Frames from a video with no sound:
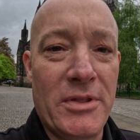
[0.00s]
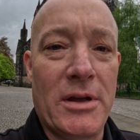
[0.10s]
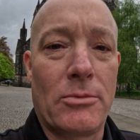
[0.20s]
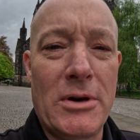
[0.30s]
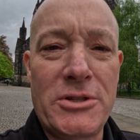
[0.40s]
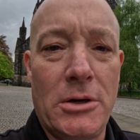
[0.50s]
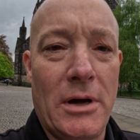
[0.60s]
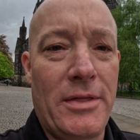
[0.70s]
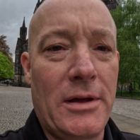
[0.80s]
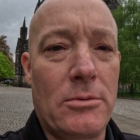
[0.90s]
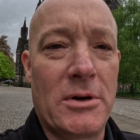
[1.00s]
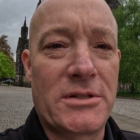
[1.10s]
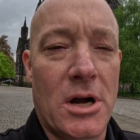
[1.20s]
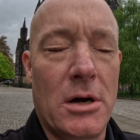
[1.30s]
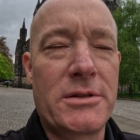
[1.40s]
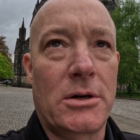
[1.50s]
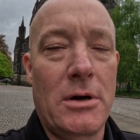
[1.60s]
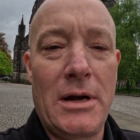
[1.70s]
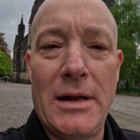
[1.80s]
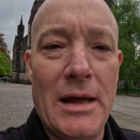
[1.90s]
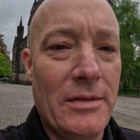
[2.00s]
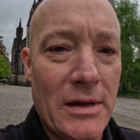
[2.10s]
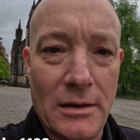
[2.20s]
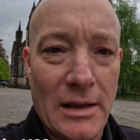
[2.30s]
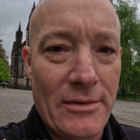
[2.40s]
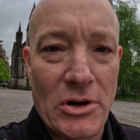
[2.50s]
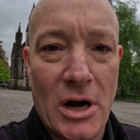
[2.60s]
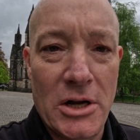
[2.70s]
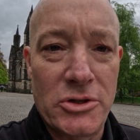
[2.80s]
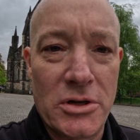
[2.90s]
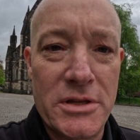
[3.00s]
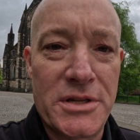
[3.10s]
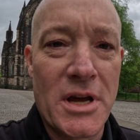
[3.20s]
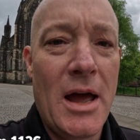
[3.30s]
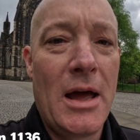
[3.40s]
The original, I think, was consecrated in the 1100s.